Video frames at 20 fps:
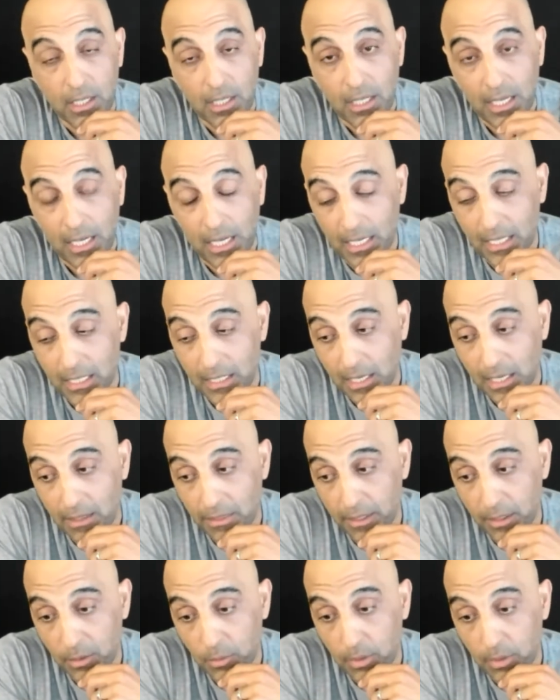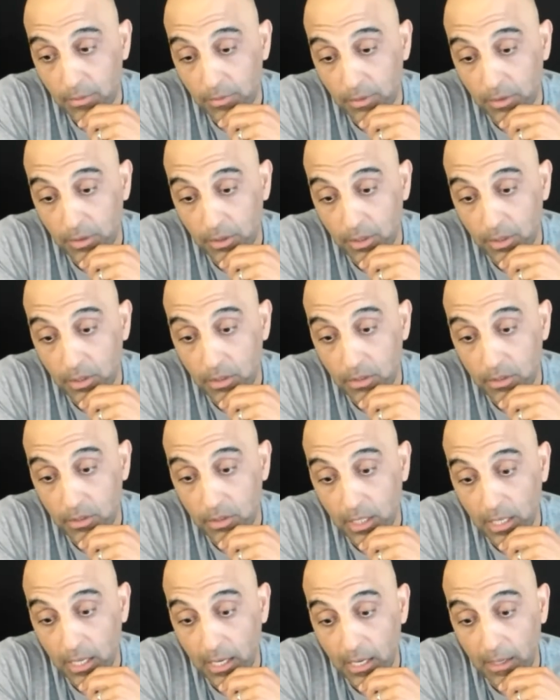and i think we've learned
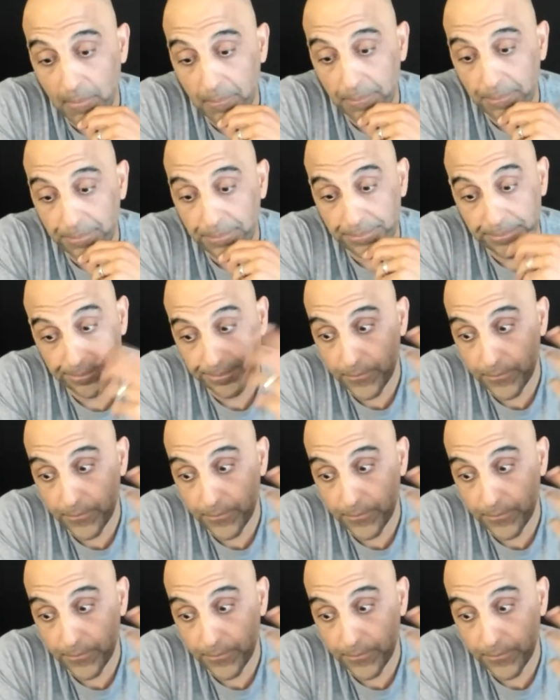um,